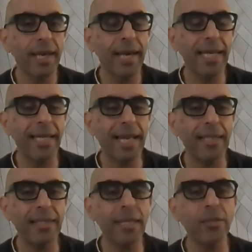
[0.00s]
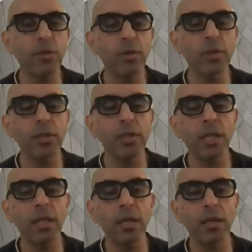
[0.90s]
And in that sense, you can see
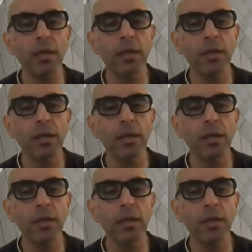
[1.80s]
the